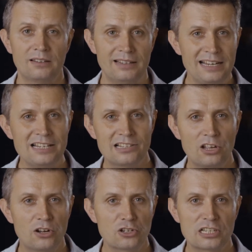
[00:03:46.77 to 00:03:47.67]
These
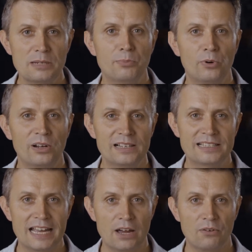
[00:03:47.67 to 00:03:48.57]
largely boil
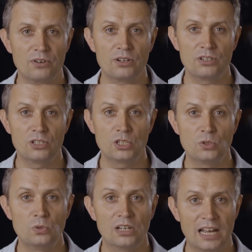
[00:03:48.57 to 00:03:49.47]
down
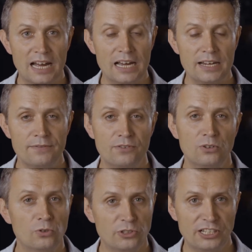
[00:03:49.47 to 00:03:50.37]
to live
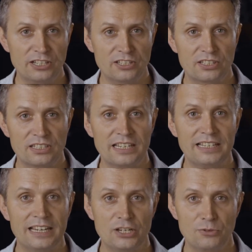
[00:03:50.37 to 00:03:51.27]
audience
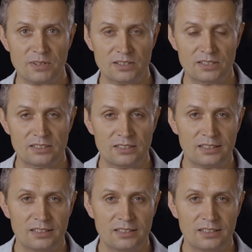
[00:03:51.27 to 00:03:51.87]
engagement.